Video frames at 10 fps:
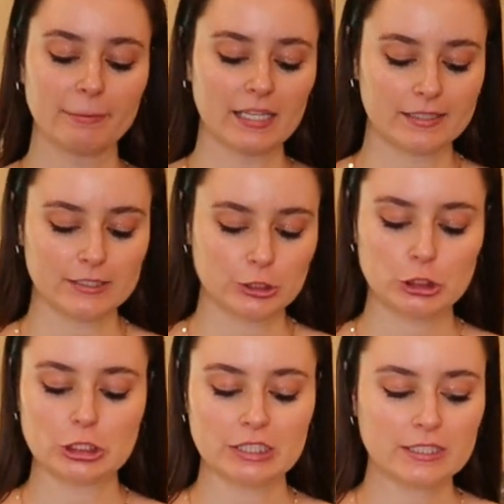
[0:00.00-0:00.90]
baking
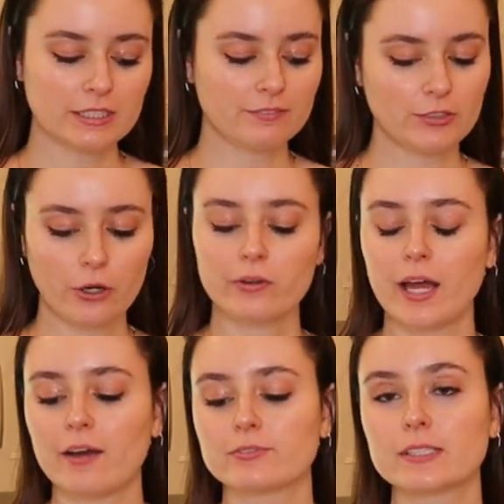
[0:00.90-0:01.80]
sheet. If you don't
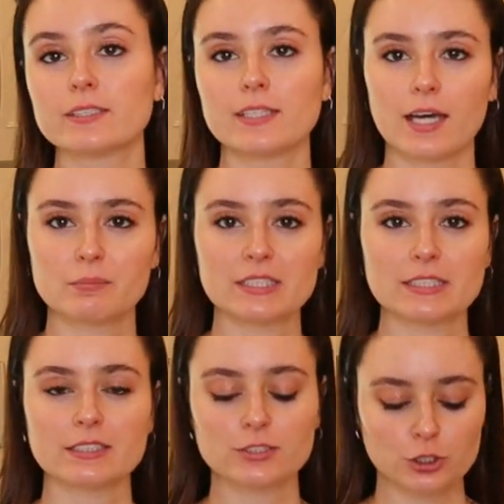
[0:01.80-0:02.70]
have one, not a big deal.